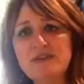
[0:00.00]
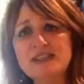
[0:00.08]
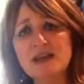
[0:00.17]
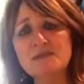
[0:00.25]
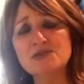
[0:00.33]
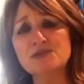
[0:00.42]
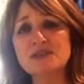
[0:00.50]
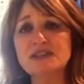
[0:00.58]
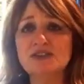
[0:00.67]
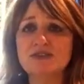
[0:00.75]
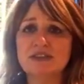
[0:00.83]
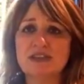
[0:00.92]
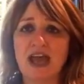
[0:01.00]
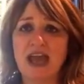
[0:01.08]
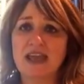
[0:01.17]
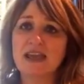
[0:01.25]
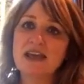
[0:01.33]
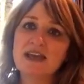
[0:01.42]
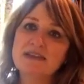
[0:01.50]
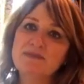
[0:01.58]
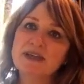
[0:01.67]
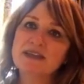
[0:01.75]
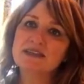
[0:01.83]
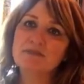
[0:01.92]
The reason I'm talking to you today is
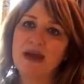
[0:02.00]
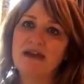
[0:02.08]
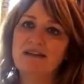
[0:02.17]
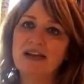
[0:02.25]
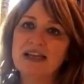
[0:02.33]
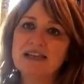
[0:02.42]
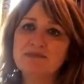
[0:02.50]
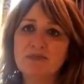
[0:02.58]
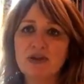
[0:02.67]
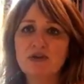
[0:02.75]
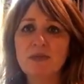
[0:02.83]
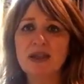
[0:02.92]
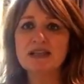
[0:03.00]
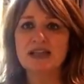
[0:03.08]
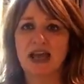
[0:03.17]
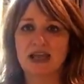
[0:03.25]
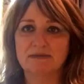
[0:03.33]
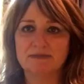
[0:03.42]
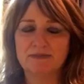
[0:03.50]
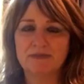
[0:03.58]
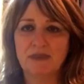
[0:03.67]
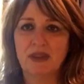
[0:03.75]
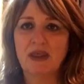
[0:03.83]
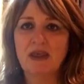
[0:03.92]
because apparently it's Blue Monday.
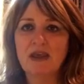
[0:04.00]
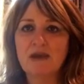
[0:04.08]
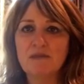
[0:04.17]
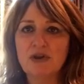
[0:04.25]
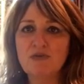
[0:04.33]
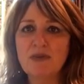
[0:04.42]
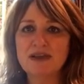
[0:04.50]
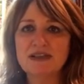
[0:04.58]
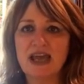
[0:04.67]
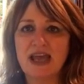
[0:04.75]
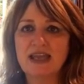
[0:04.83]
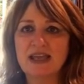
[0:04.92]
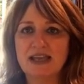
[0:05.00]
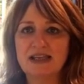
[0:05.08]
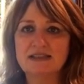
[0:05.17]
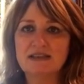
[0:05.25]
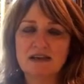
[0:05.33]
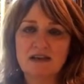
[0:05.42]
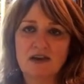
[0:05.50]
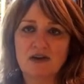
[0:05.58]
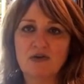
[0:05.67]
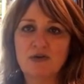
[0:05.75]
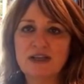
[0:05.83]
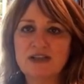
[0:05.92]
Blue Monday is,
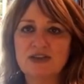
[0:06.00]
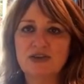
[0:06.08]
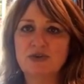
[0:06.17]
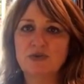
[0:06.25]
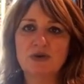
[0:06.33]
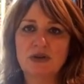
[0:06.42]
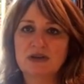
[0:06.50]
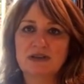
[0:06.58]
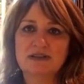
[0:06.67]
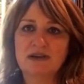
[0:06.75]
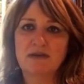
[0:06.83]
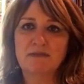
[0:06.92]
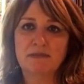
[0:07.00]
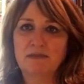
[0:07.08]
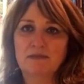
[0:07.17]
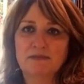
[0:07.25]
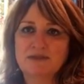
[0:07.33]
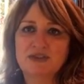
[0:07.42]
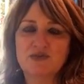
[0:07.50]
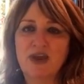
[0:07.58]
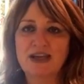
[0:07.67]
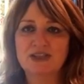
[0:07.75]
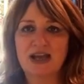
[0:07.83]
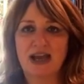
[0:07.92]
according to some
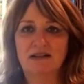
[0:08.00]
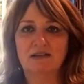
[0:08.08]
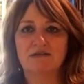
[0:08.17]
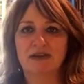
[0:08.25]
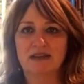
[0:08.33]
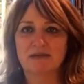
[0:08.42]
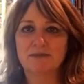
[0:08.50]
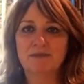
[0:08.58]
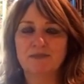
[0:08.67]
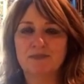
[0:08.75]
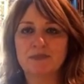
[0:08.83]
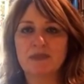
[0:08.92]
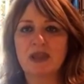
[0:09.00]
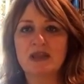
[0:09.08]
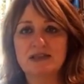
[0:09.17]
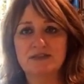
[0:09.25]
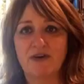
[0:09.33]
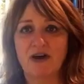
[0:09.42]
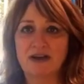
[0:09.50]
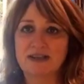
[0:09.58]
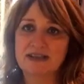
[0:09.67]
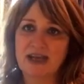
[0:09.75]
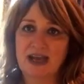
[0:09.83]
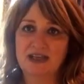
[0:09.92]
strange algorithm
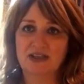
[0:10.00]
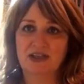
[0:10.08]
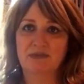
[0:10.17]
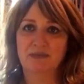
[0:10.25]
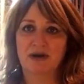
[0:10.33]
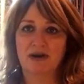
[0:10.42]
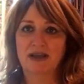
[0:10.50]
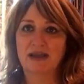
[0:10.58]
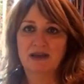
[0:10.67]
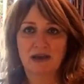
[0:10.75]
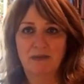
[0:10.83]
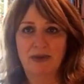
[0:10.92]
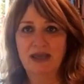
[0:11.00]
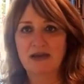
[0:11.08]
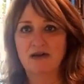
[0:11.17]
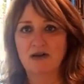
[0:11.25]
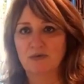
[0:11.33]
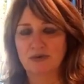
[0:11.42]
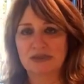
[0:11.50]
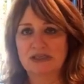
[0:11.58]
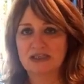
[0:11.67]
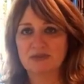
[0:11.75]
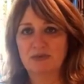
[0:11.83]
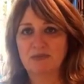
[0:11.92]
devised actually by a PR wanting
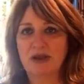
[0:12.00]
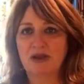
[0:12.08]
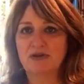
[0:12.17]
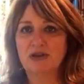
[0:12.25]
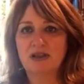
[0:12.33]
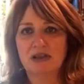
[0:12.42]
to promote